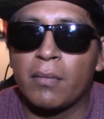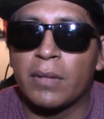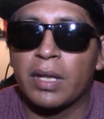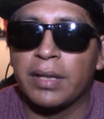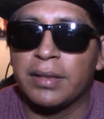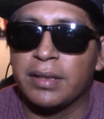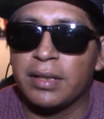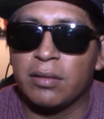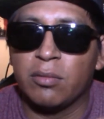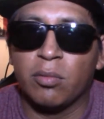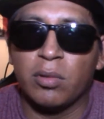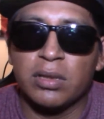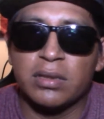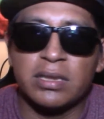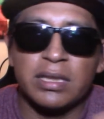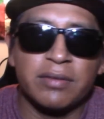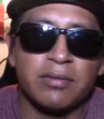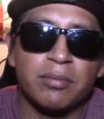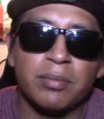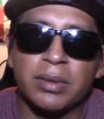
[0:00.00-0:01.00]
And then once
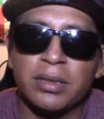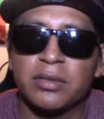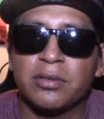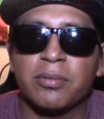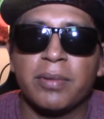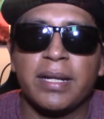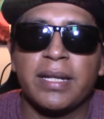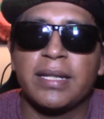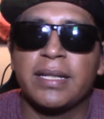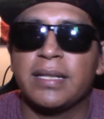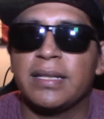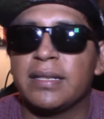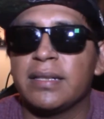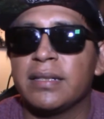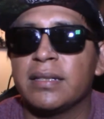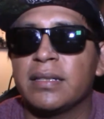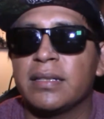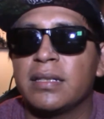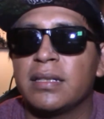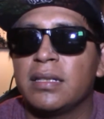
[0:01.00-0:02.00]
everybody's ready,